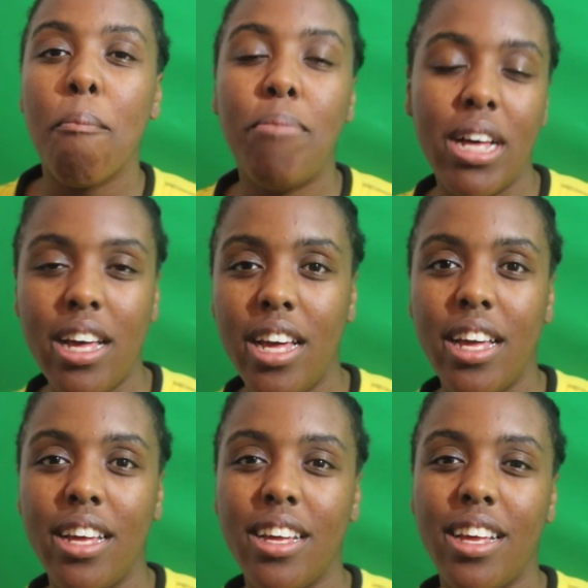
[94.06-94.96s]

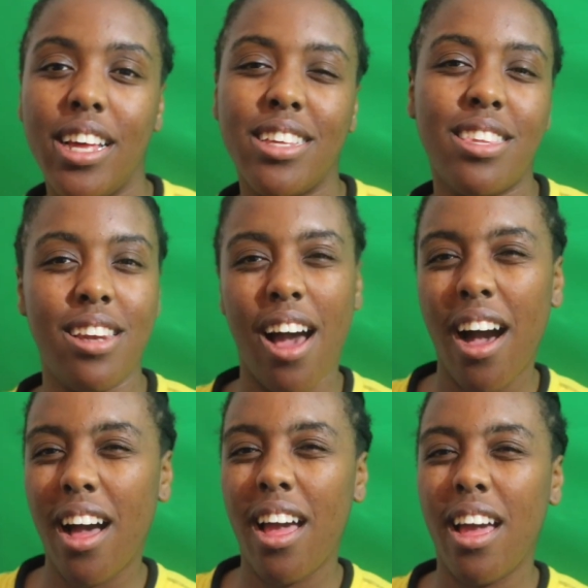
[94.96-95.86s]
but it's
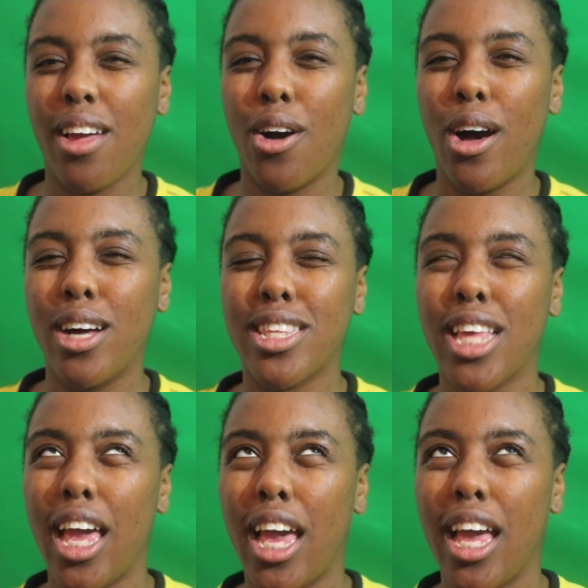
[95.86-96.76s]
not, you know what I'm
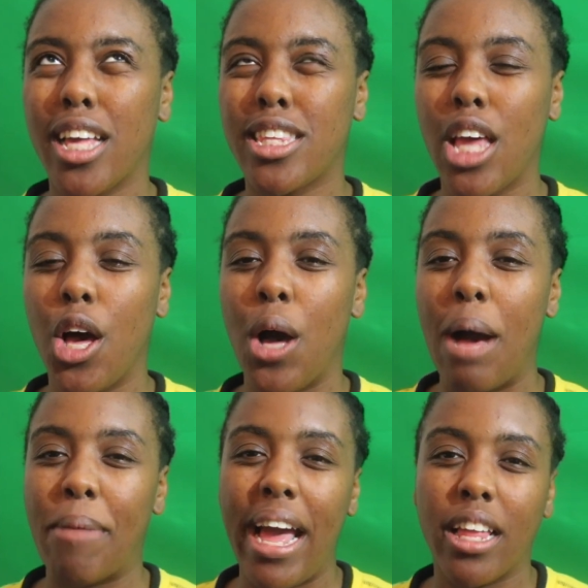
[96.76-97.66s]
saying? So
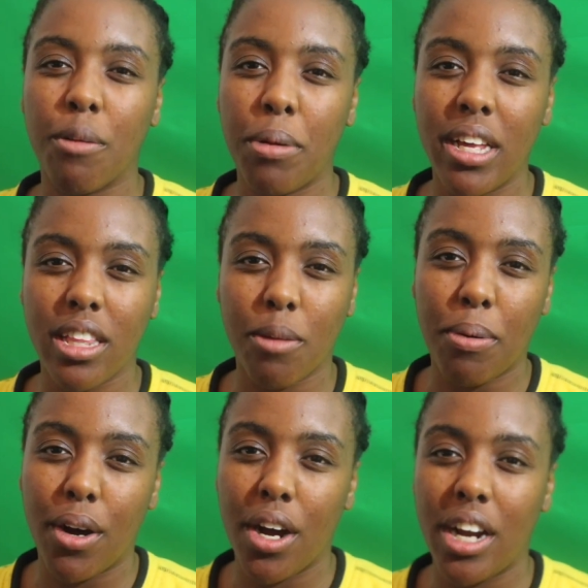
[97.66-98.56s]
I might have to pluck the
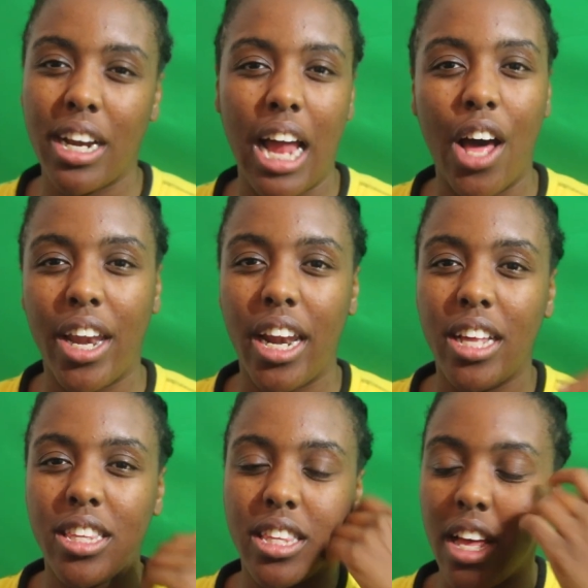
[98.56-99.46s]
part and all that
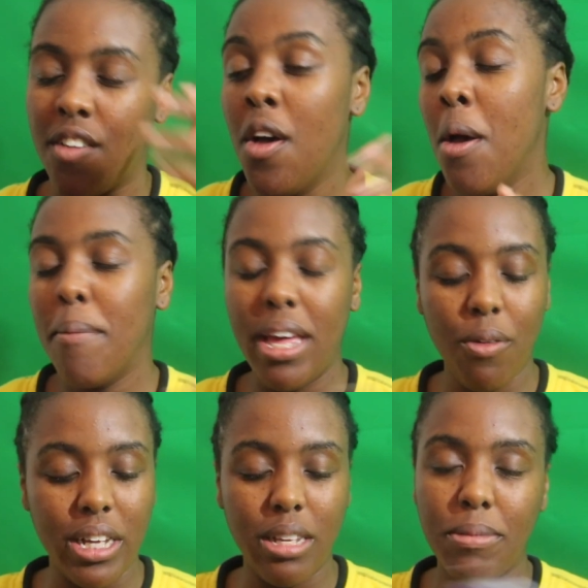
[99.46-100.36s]
other stuff. But
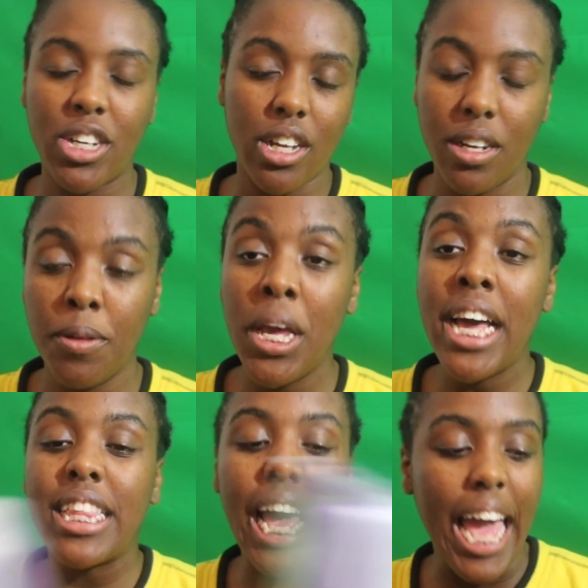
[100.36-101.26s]
anyways, let me shut up.
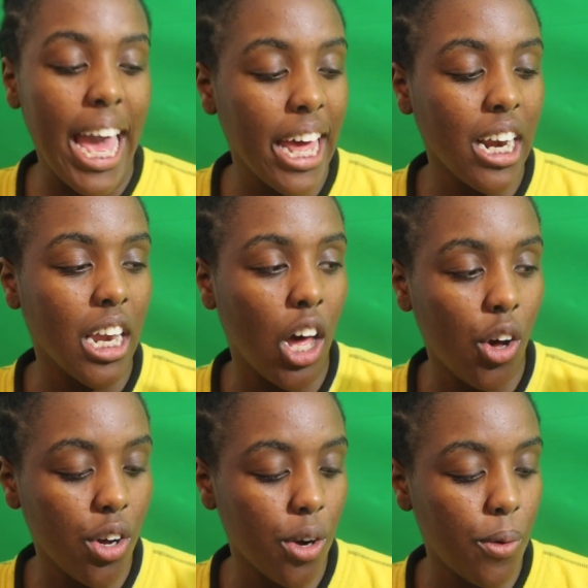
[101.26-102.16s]
They had a
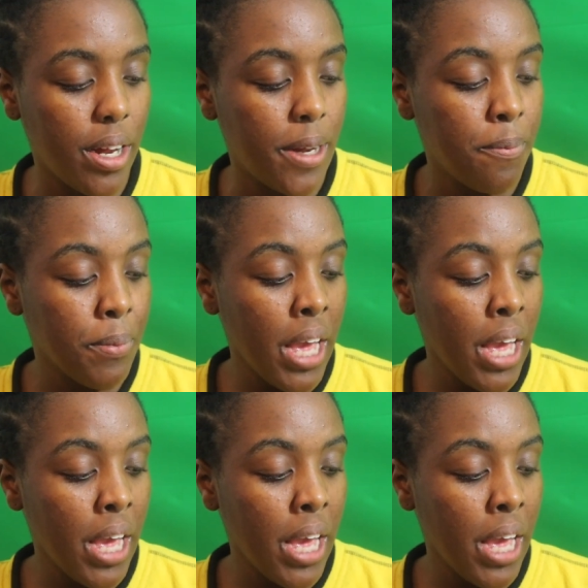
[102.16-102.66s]
longer one